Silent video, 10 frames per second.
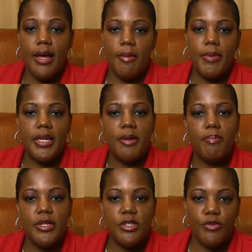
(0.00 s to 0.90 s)
up any
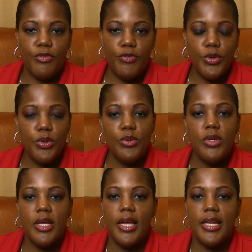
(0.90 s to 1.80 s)
bits of
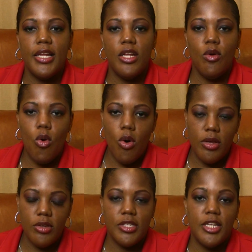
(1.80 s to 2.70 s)
food and any
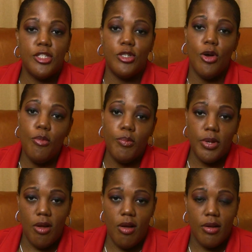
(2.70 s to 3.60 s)
oils that don't
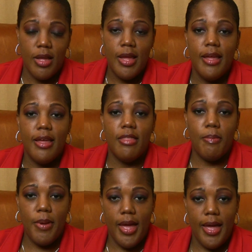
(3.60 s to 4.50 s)
belong in the
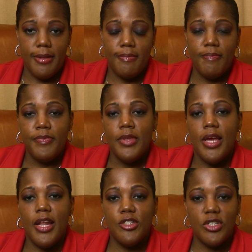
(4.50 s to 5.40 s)
pan.
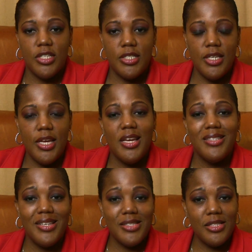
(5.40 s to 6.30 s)
And as you can see, it
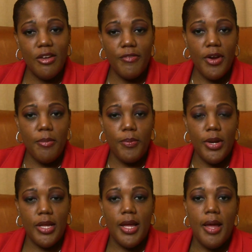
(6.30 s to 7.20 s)
doesn't look very
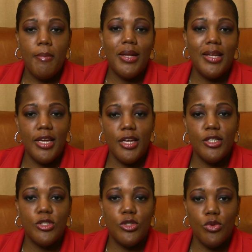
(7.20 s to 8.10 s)
pretty, but it
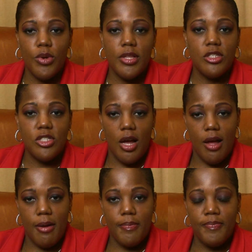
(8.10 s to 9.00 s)
is doing the
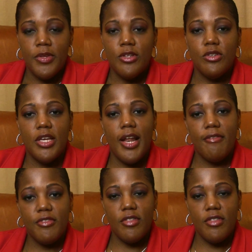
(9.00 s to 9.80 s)
job. So then after